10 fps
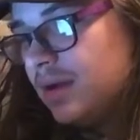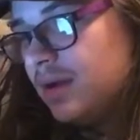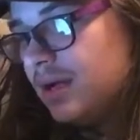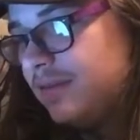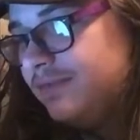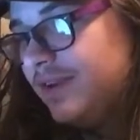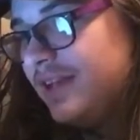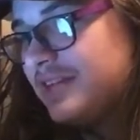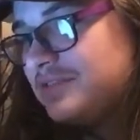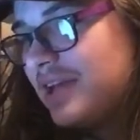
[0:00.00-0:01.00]

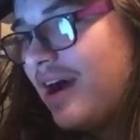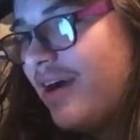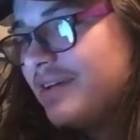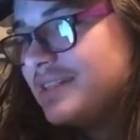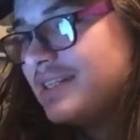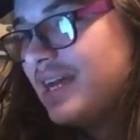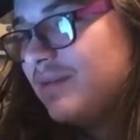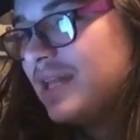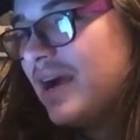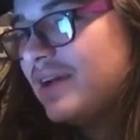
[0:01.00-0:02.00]
Felix,
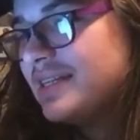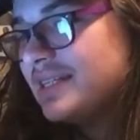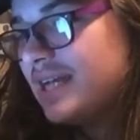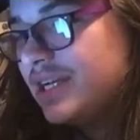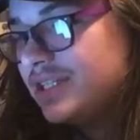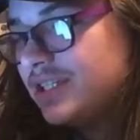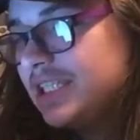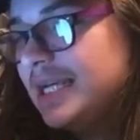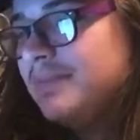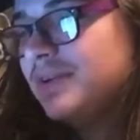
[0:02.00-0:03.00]
without hesitation,
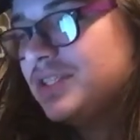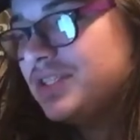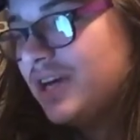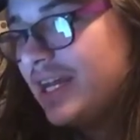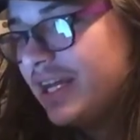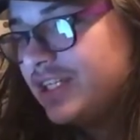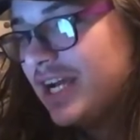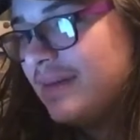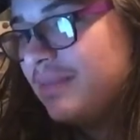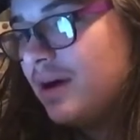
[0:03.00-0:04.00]
deep throats Cry like a
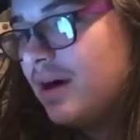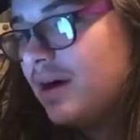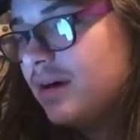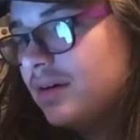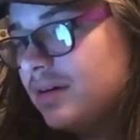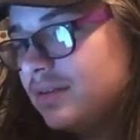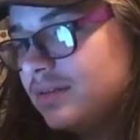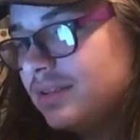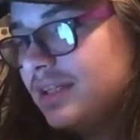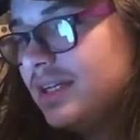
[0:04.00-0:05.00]
champ. Uh-oh.
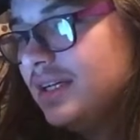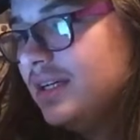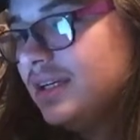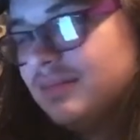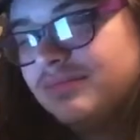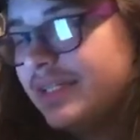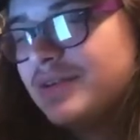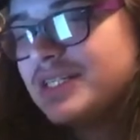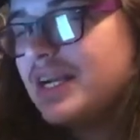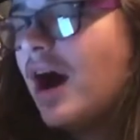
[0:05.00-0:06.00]
It
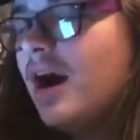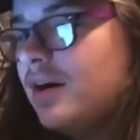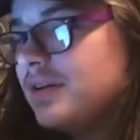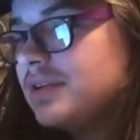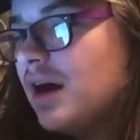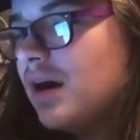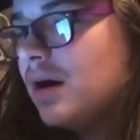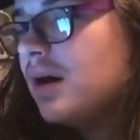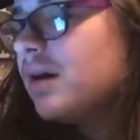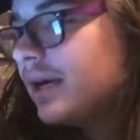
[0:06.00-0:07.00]
wasn't uh-oh, it was
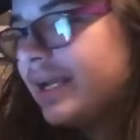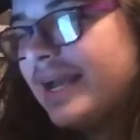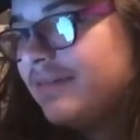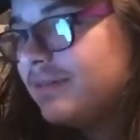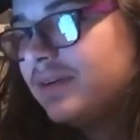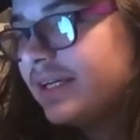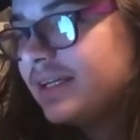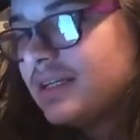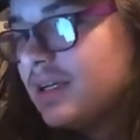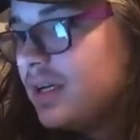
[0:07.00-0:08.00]
uh-oh. I can't fucking.
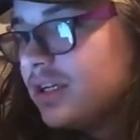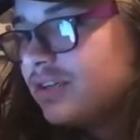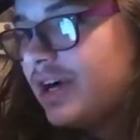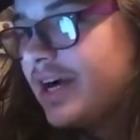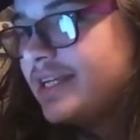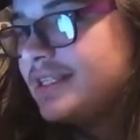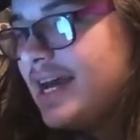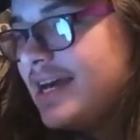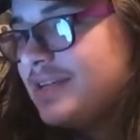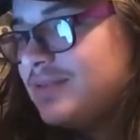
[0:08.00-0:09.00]
Cry
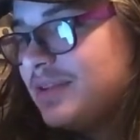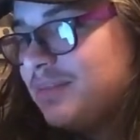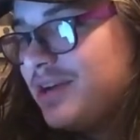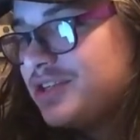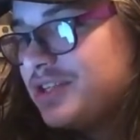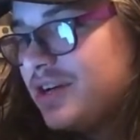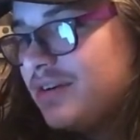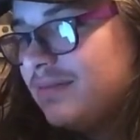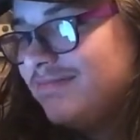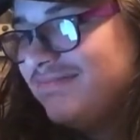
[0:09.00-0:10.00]
says with a pleasure tone.
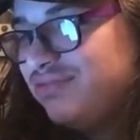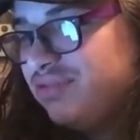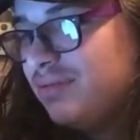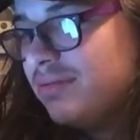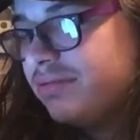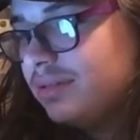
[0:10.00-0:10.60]
That's